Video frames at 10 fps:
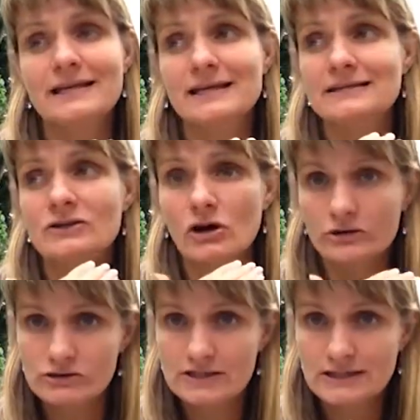it is garter
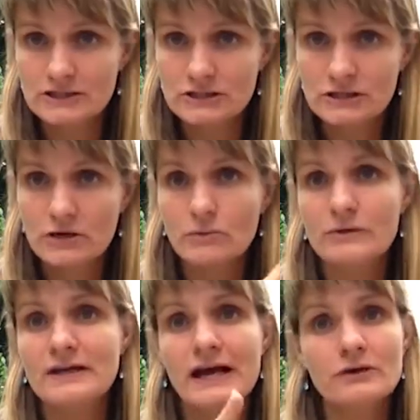stitch with
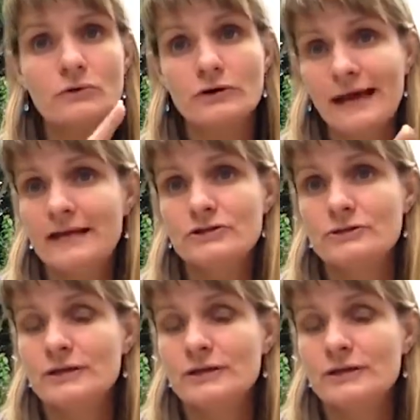an I-cord edge.